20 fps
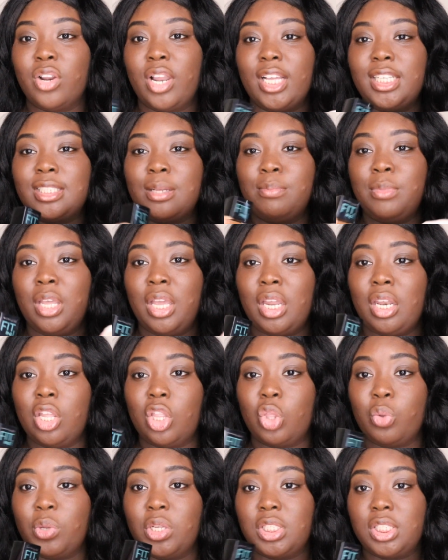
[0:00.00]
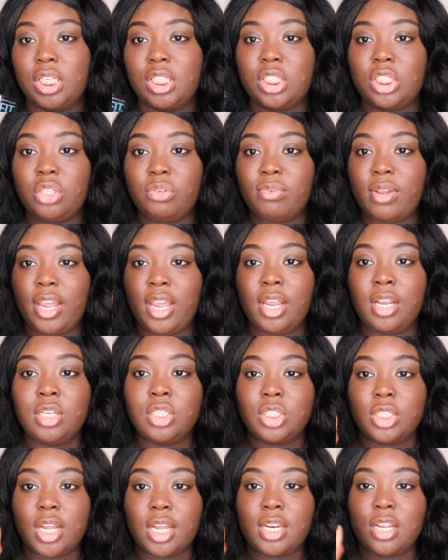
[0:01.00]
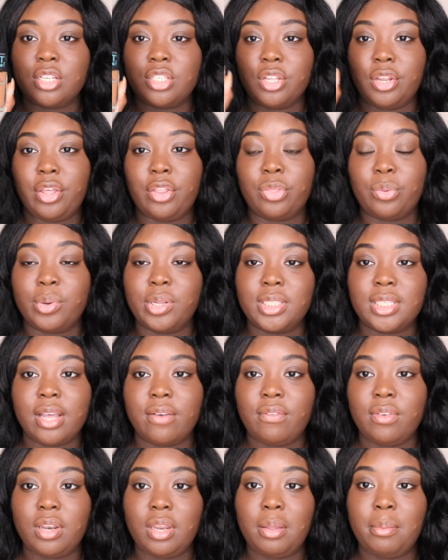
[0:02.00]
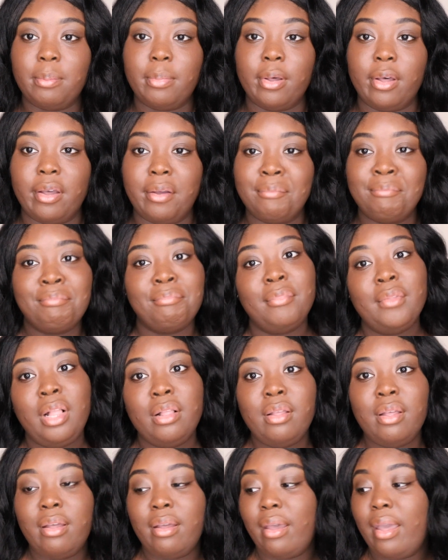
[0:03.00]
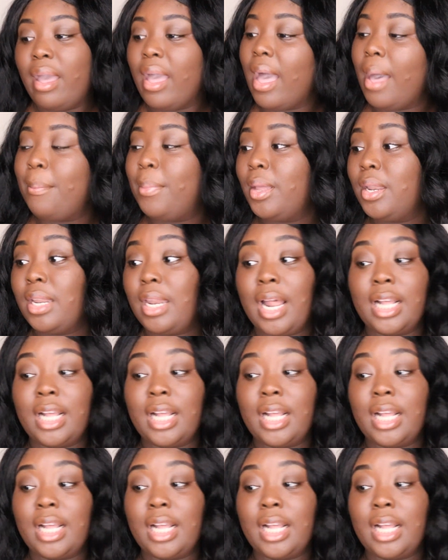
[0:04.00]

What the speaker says: or like something in the 360 range, not necessarily a 370, but it happened.